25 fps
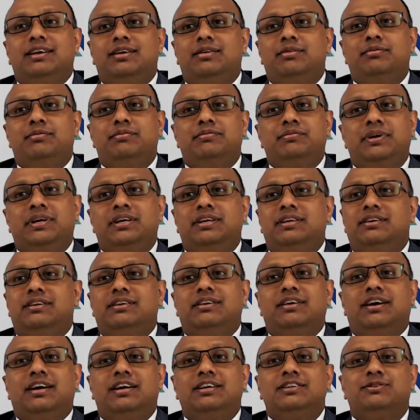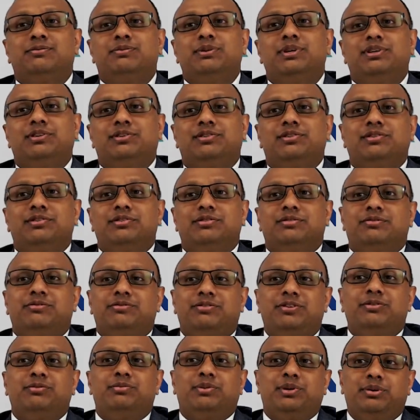mate, I speak to
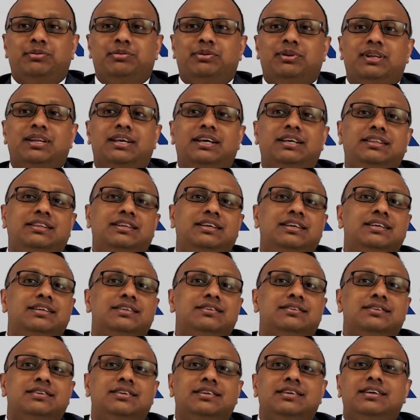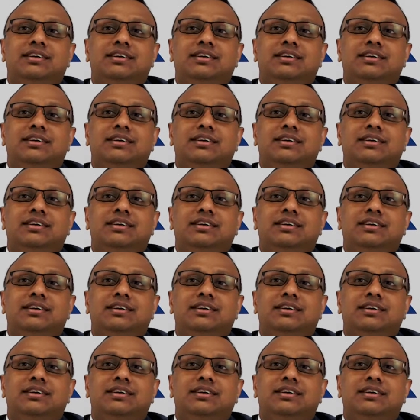few people like this.